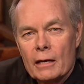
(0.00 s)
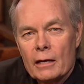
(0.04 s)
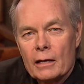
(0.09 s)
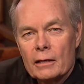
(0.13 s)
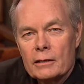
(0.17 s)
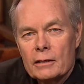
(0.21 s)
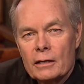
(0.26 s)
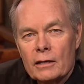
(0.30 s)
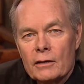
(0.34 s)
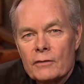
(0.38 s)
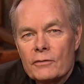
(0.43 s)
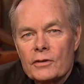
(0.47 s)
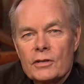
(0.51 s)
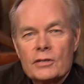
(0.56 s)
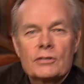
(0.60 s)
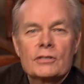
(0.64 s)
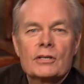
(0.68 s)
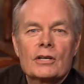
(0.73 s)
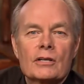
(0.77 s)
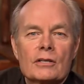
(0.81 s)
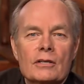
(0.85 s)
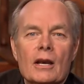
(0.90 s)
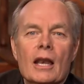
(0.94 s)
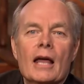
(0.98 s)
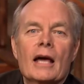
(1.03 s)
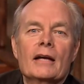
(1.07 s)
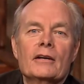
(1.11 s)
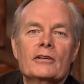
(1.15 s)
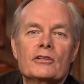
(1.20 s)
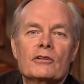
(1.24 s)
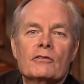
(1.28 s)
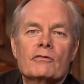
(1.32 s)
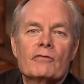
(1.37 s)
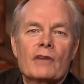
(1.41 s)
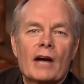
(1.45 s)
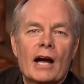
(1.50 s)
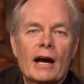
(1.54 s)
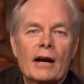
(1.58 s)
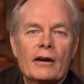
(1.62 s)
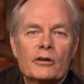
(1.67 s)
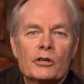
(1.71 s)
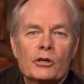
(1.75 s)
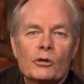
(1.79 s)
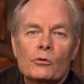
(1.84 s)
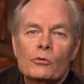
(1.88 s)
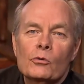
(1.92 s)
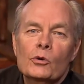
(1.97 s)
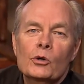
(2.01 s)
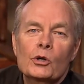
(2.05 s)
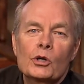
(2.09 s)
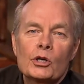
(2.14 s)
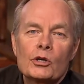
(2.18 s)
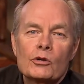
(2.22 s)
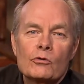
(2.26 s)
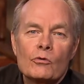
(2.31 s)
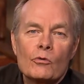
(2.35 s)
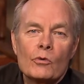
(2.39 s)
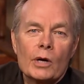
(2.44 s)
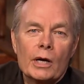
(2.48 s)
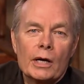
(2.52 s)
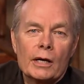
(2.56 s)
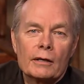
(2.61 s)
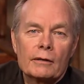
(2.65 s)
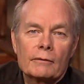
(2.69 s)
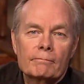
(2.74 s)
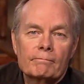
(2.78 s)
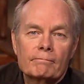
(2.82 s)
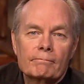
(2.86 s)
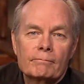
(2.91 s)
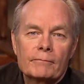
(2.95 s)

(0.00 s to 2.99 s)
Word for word: I tell you, if this doesn't light your fire, your wood is wet.